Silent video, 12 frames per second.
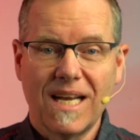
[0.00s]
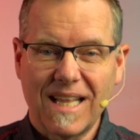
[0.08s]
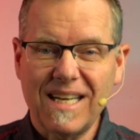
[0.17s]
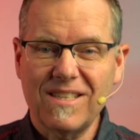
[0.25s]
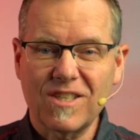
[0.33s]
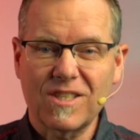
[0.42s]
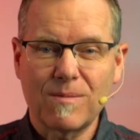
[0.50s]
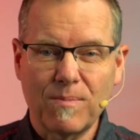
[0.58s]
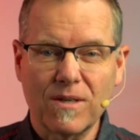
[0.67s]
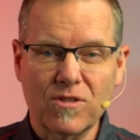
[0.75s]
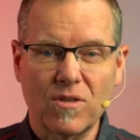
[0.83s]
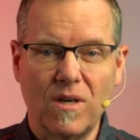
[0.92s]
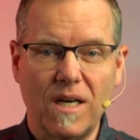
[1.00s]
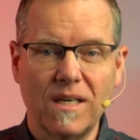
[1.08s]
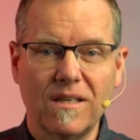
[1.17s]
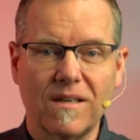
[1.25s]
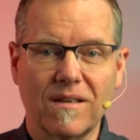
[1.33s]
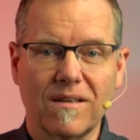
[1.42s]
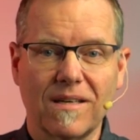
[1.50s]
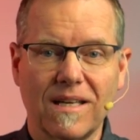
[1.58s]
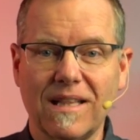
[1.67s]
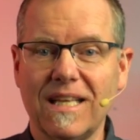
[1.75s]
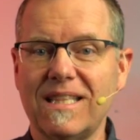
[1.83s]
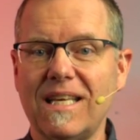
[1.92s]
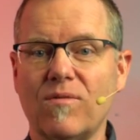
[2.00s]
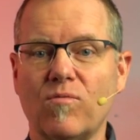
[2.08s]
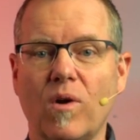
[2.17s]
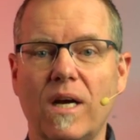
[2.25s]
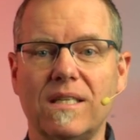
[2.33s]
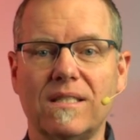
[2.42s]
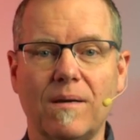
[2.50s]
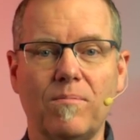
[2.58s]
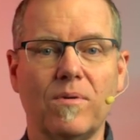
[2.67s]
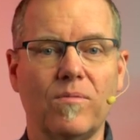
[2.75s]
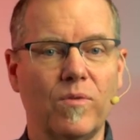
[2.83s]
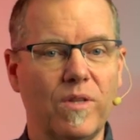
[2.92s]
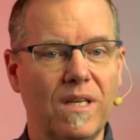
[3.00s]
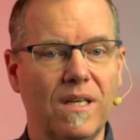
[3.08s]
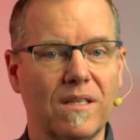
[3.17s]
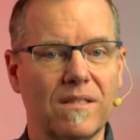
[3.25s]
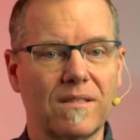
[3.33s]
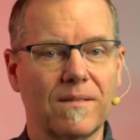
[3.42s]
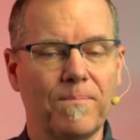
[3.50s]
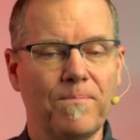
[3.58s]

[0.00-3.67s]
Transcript: That is a spiritual hunger. And let that rise up within us.